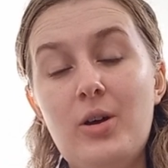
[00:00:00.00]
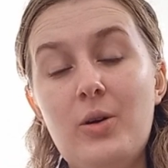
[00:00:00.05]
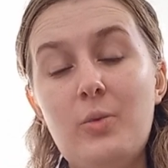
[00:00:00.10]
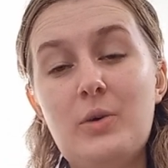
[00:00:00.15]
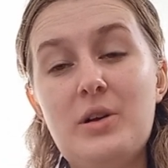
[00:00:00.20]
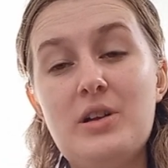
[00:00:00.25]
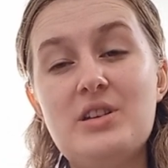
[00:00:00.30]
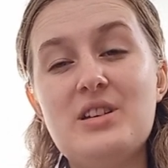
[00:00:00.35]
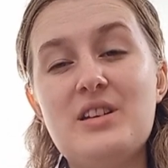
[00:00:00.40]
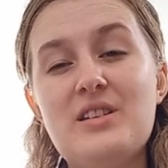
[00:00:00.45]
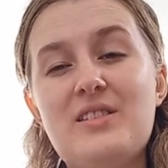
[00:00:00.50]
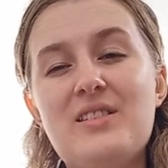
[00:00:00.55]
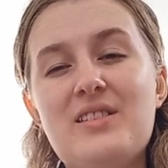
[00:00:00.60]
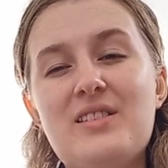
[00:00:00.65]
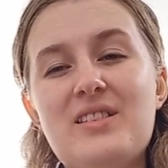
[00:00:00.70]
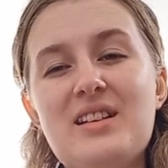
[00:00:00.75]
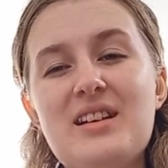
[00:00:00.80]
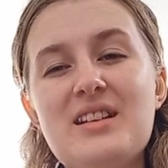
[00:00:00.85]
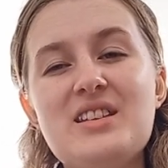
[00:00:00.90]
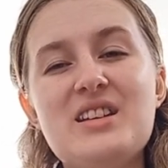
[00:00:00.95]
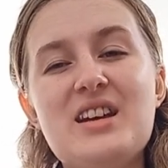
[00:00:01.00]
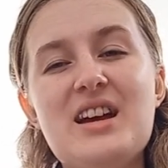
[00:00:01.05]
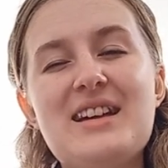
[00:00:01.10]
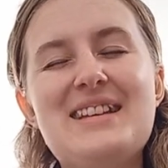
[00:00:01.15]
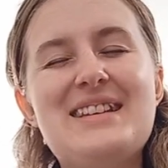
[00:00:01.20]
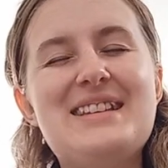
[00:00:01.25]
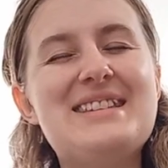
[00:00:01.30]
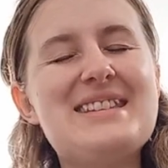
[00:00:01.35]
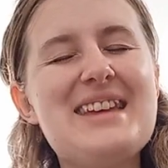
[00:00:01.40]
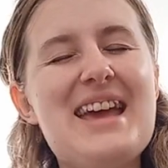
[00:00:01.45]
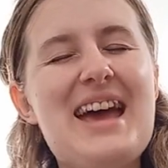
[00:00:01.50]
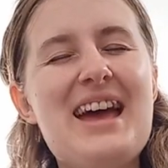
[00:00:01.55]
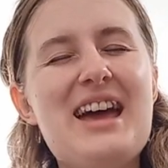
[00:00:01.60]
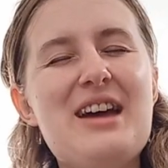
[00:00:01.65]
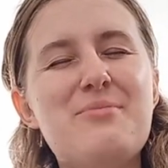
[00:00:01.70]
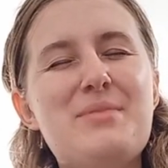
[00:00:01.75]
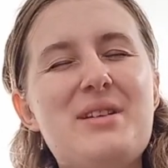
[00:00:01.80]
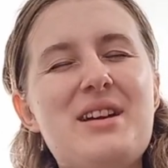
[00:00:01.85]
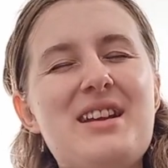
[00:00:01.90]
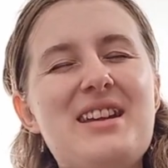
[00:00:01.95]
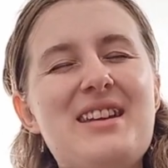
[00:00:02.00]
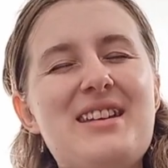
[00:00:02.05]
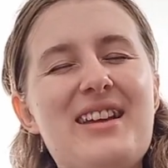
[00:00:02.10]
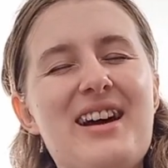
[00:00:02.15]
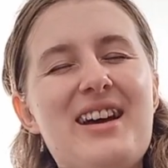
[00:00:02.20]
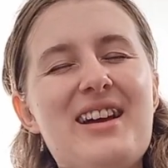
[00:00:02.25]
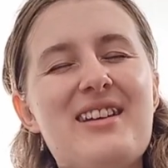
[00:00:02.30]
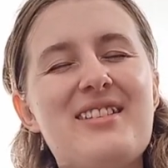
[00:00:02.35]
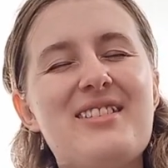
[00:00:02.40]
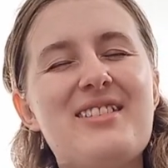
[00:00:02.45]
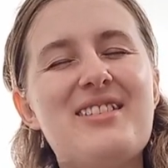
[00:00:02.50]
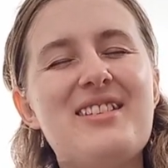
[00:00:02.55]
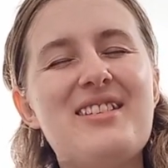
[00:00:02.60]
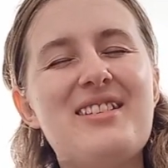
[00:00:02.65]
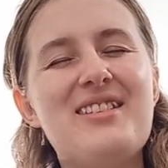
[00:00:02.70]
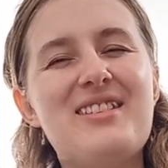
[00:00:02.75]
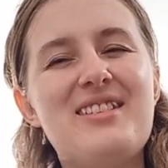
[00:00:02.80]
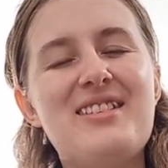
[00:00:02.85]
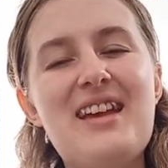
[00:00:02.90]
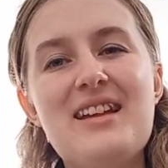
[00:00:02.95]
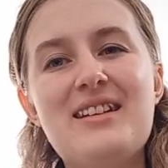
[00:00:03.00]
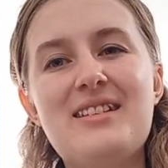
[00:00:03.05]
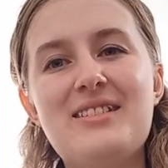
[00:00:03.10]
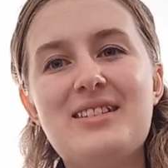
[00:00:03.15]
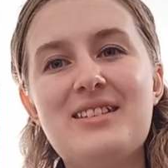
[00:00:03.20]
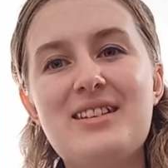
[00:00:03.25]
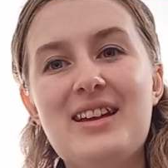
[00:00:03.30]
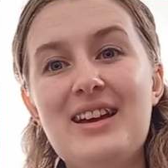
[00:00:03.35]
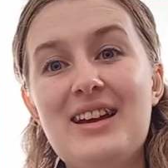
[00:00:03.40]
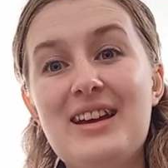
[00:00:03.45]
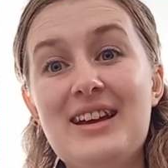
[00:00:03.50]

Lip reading: which is such a damn nice scent